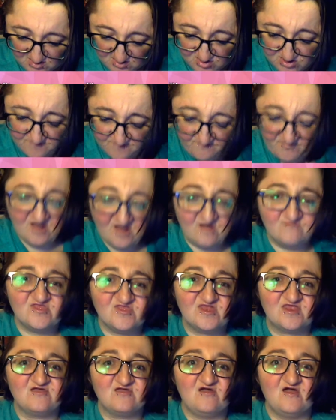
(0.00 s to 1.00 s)
lip balm
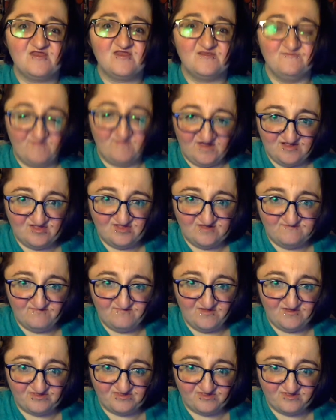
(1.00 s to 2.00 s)
that I got in my Lip
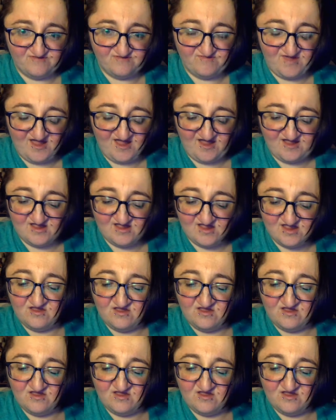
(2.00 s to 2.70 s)
Monthly bag.